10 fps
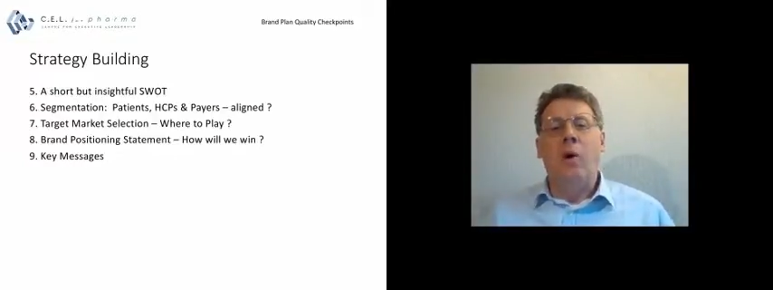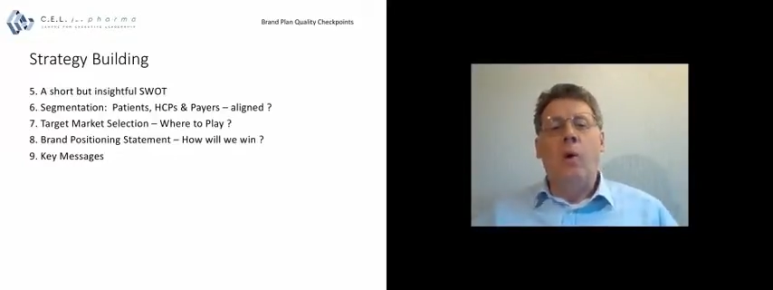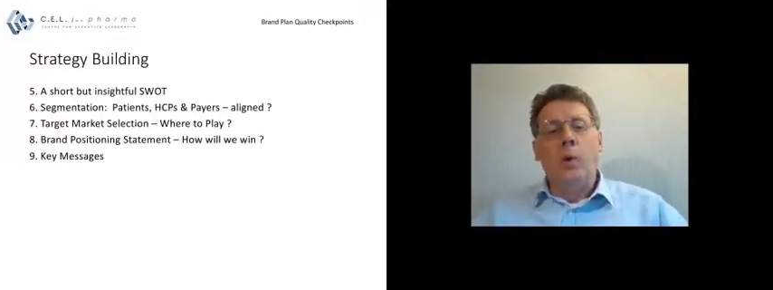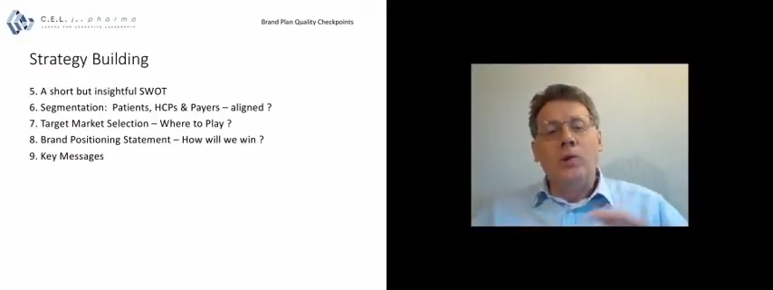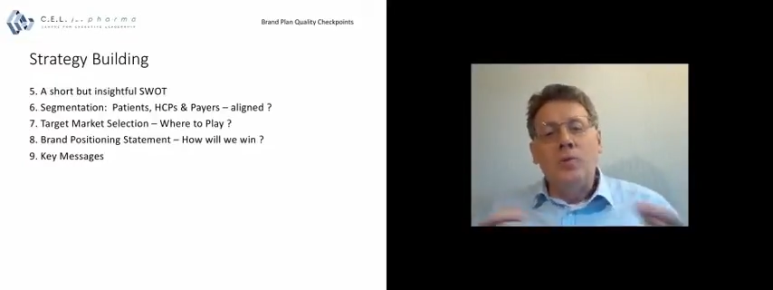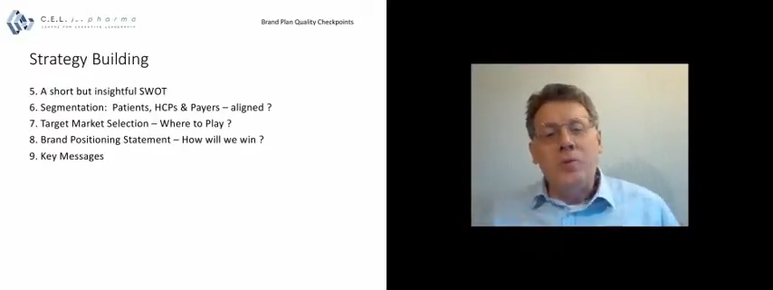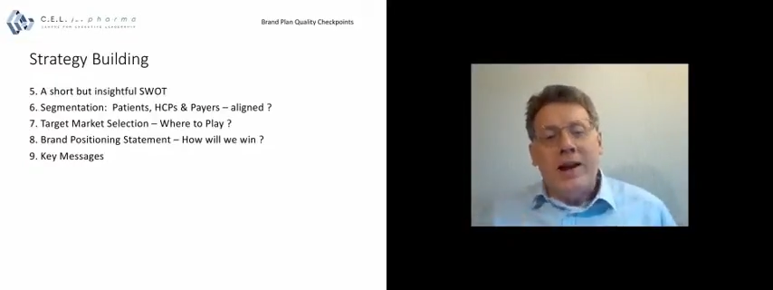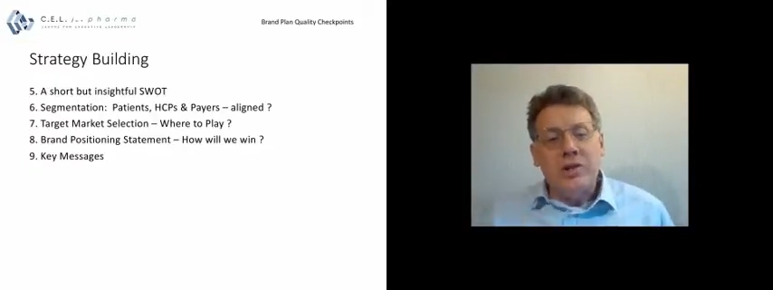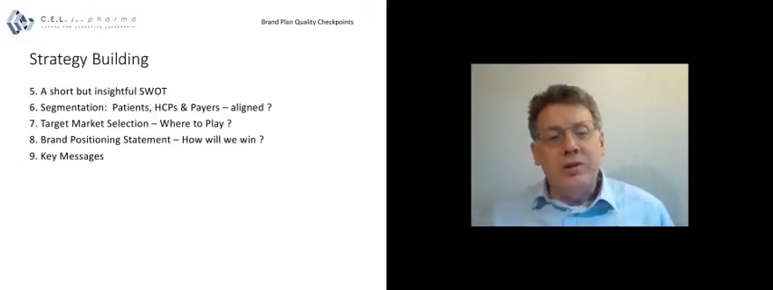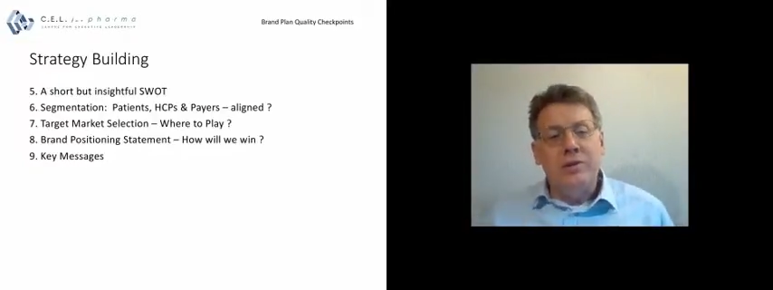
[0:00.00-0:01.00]

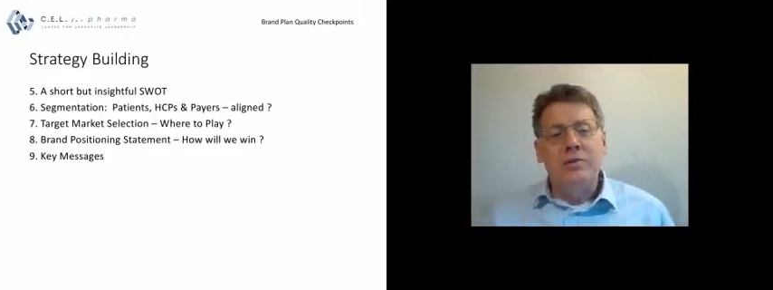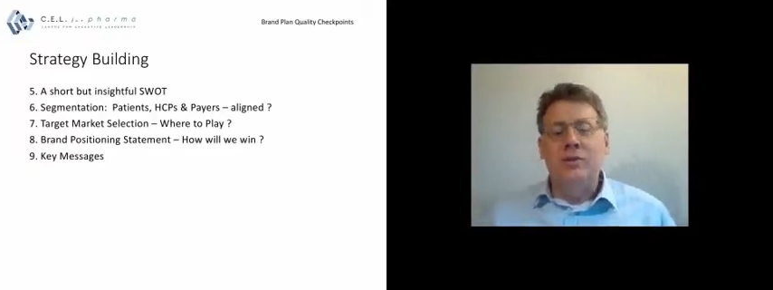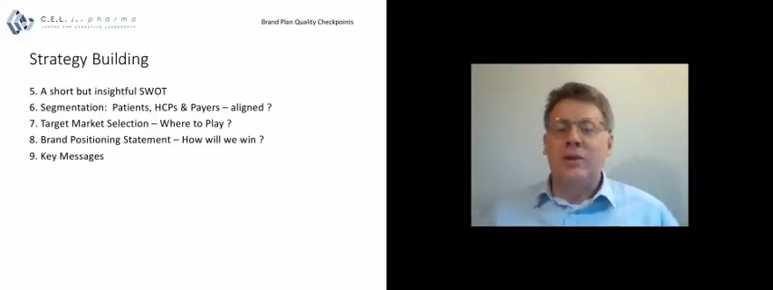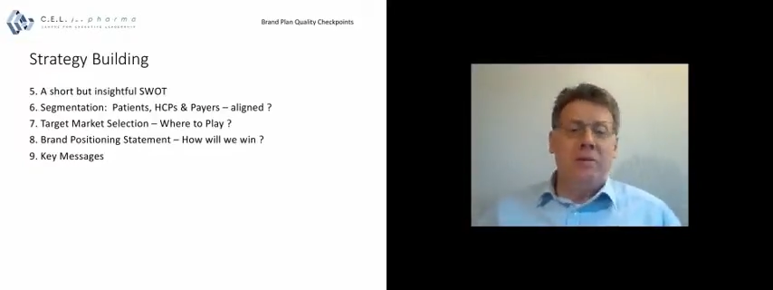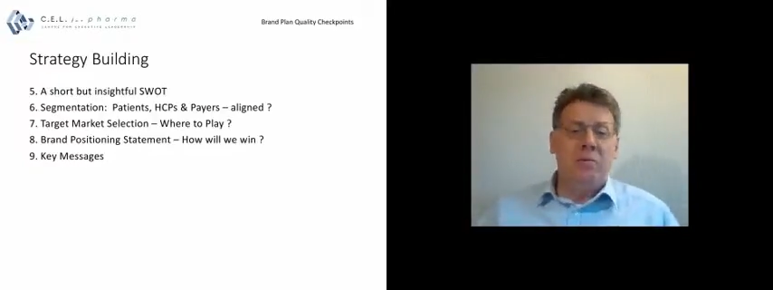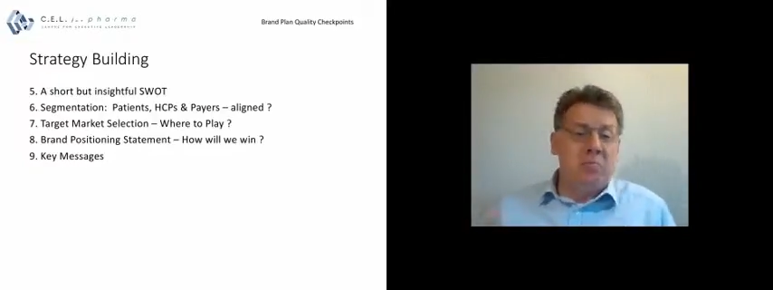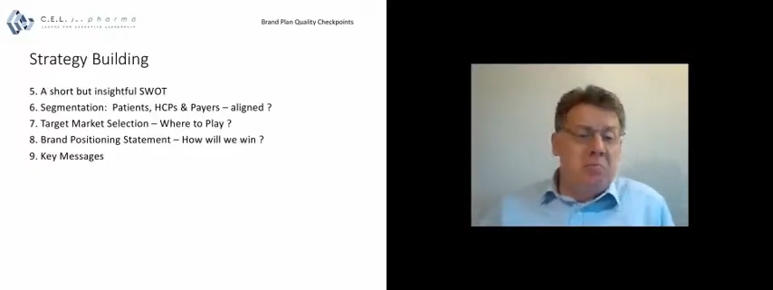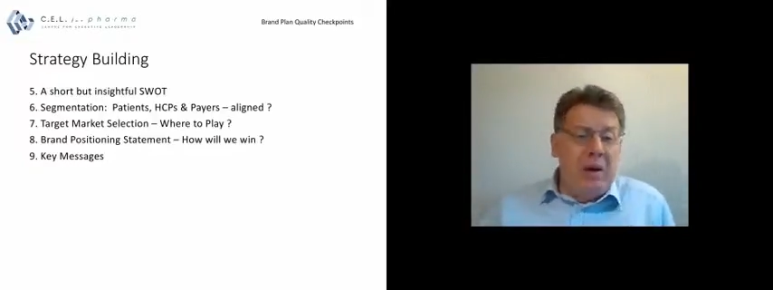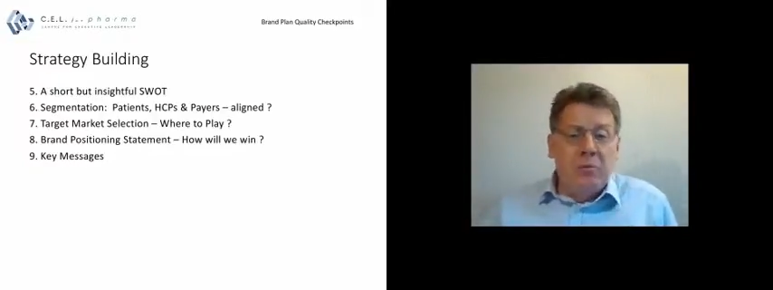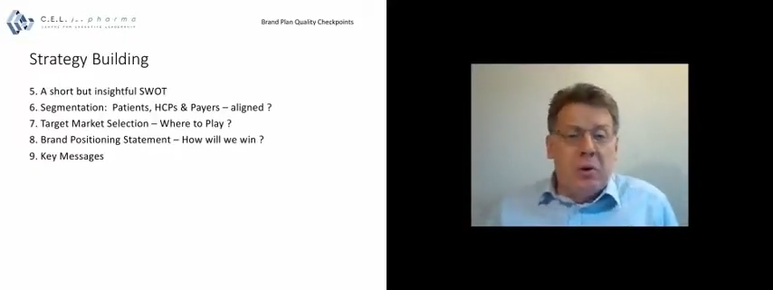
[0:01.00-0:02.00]
old-fashioned, and
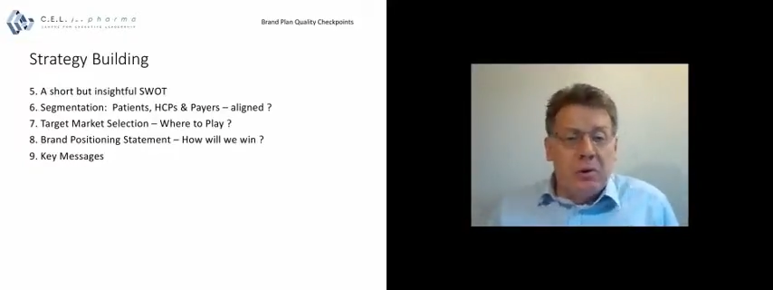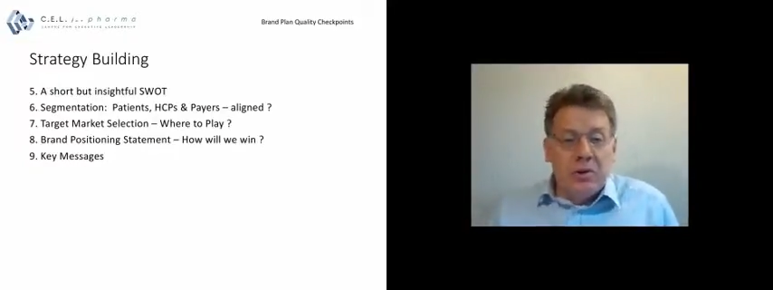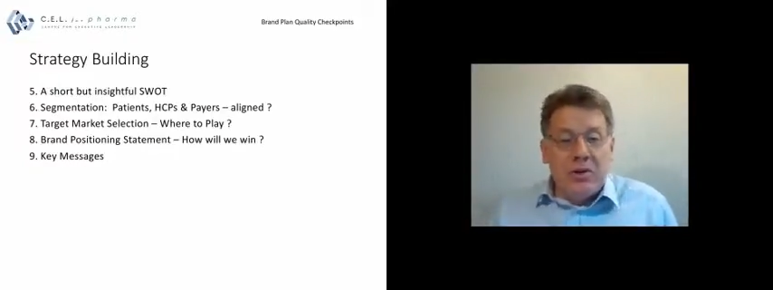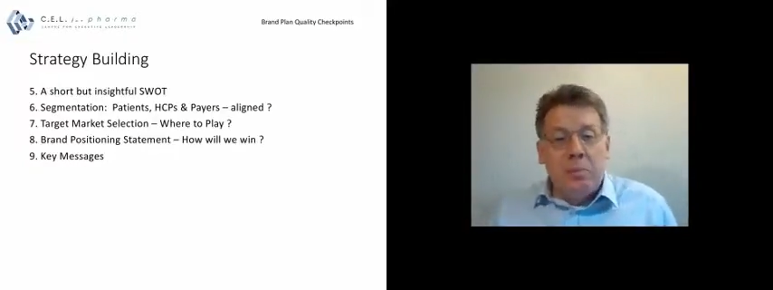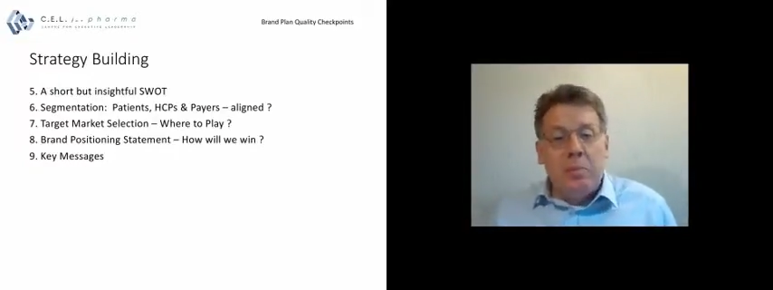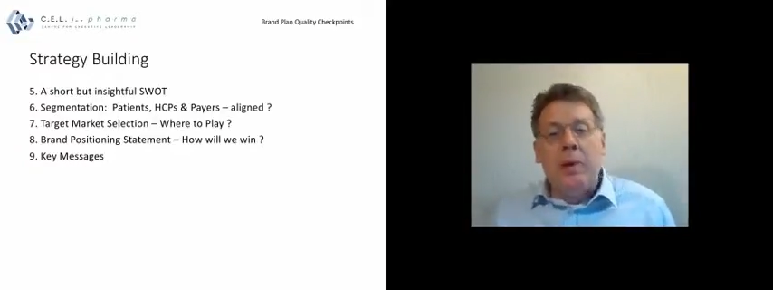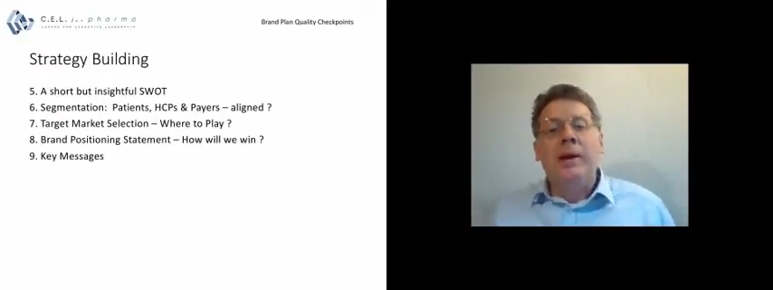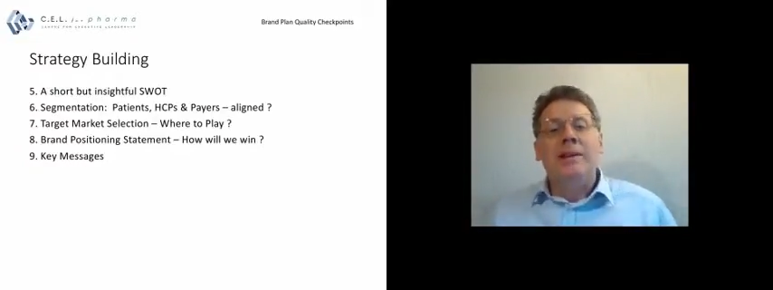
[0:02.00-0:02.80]
I've heard some